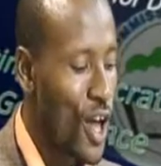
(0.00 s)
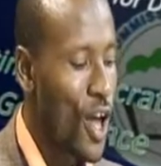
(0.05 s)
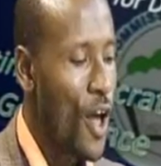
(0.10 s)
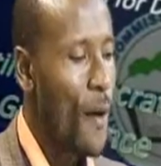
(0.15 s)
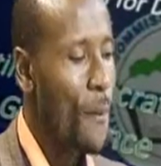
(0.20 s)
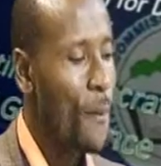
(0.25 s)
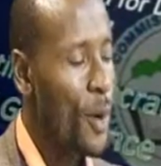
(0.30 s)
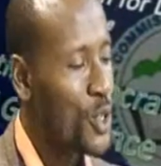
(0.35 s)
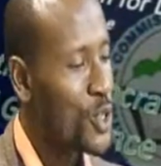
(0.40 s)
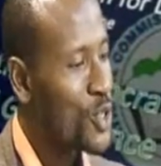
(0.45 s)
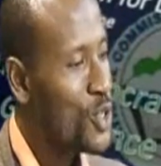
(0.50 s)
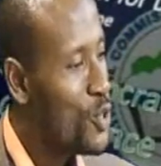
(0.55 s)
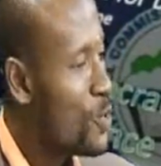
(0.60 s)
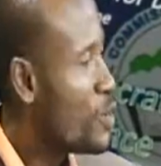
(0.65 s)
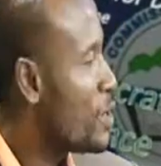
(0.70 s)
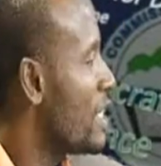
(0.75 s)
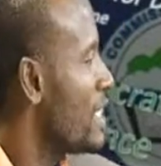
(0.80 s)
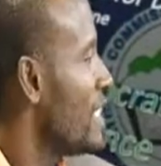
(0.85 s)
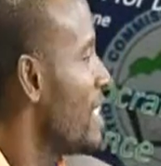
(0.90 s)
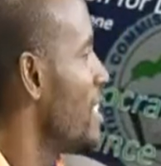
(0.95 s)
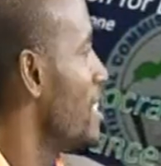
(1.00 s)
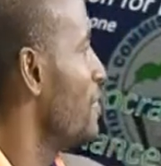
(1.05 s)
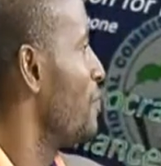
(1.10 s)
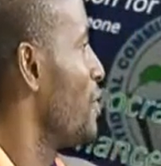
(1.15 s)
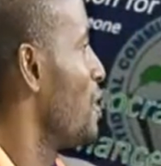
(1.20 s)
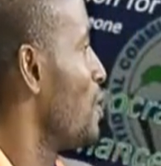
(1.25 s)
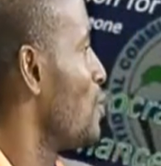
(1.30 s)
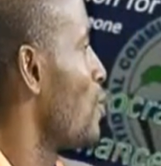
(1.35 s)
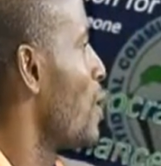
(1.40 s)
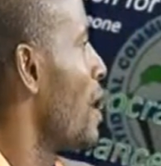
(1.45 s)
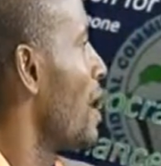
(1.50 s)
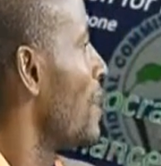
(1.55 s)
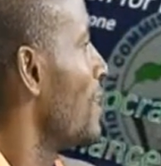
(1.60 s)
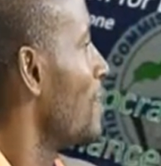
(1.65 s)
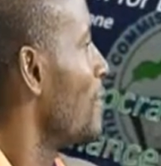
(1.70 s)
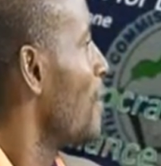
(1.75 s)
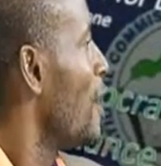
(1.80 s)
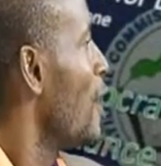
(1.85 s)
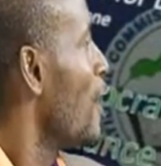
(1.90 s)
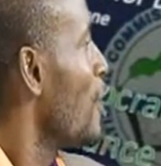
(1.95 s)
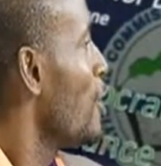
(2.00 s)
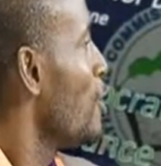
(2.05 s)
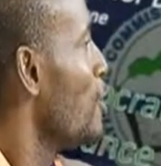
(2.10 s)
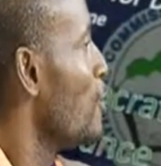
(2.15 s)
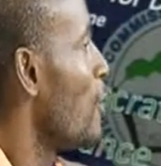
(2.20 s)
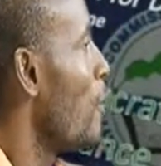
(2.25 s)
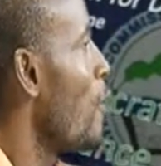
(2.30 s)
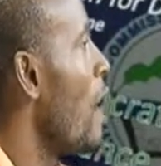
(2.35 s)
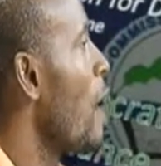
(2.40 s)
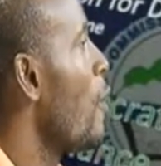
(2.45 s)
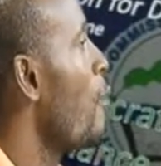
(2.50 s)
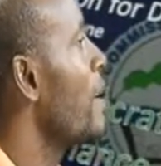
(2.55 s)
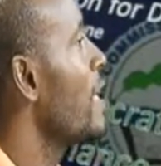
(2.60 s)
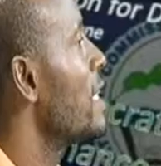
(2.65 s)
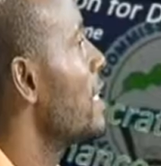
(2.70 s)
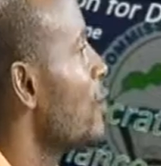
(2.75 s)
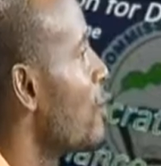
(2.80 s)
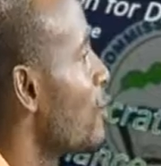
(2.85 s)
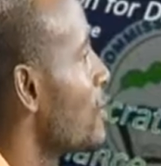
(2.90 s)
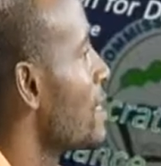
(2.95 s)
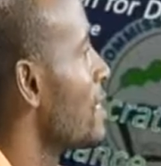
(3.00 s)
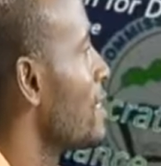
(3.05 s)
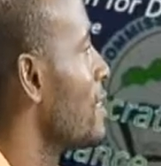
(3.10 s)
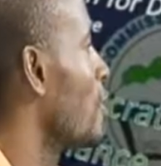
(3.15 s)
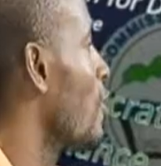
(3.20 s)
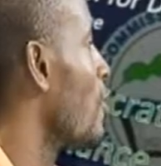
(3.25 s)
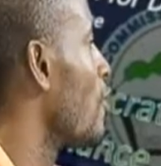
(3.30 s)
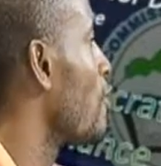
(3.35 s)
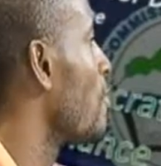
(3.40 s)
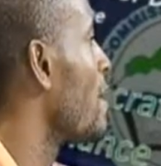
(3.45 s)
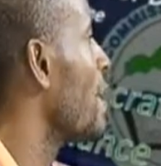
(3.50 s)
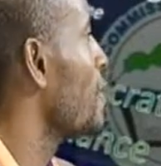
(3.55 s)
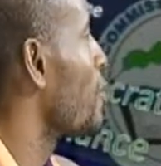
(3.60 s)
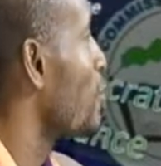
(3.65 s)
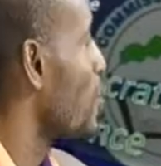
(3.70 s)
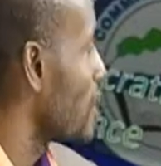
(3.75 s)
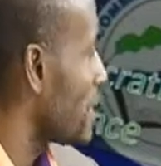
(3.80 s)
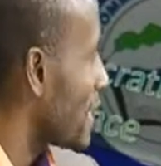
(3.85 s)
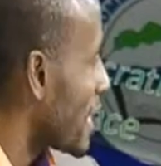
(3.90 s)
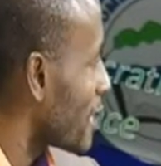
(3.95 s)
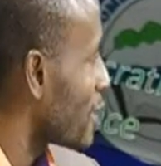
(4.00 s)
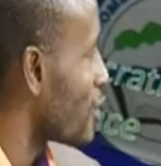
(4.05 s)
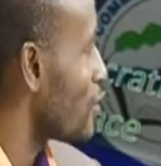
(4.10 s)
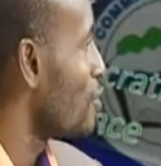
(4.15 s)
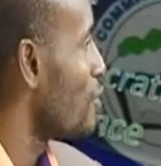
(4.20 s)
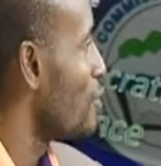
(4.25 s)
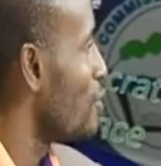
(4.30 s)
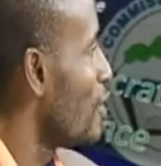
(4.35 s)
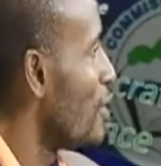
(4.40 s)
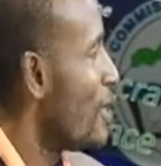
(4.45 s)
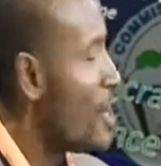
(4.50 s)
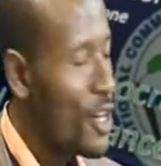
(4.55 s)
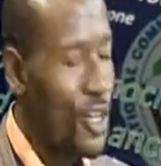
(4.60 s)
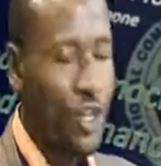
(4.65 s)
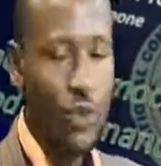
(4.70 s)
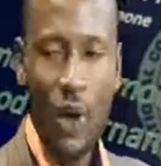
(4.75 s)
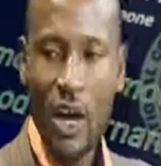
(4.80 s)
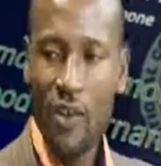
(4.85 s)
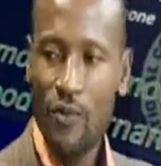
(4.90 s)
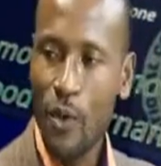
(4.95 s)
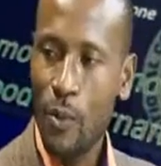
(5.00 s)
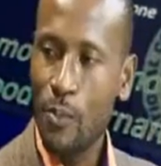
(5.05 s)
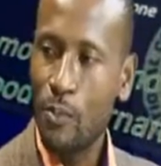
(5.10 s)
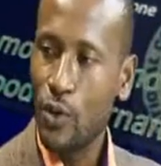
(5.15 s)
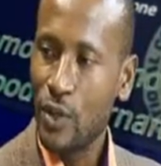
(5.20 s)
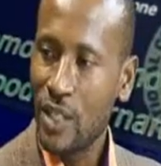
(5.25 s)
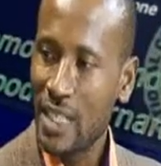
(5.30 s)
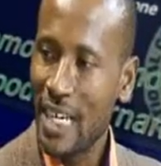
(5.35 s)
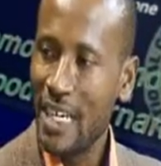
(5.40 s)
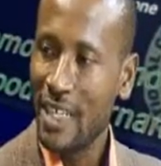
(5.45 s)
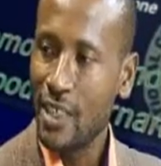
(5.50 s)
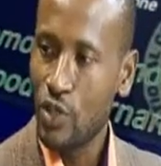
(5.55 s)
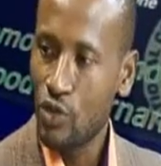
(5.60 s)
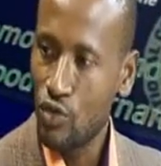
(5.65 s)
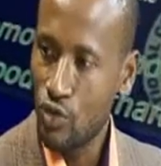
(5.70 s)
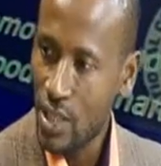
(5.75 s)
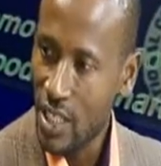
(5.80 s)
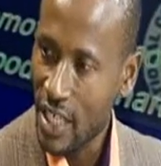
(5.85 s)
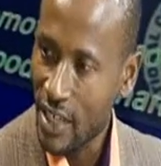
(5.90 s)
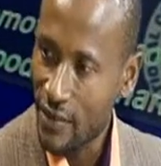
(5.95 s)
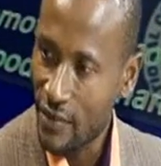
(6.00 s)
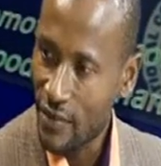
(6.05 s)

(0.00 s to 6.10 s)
But you the individual, you don't want to wait until government protect you. You want to protect yourself.